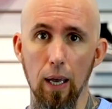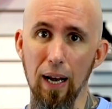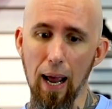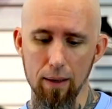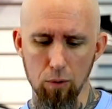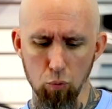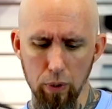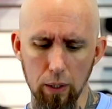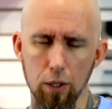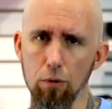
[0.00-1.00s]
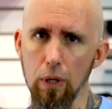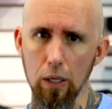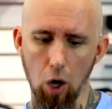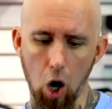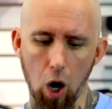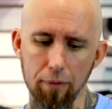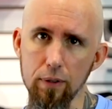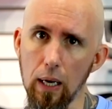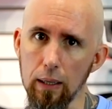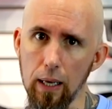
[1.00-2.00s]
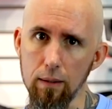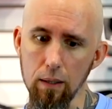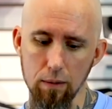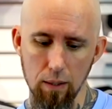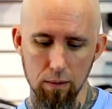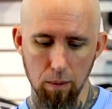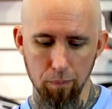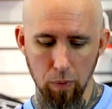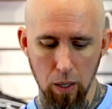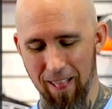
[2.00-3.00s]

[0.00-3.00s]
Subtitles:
It has a really unique offset lacing system,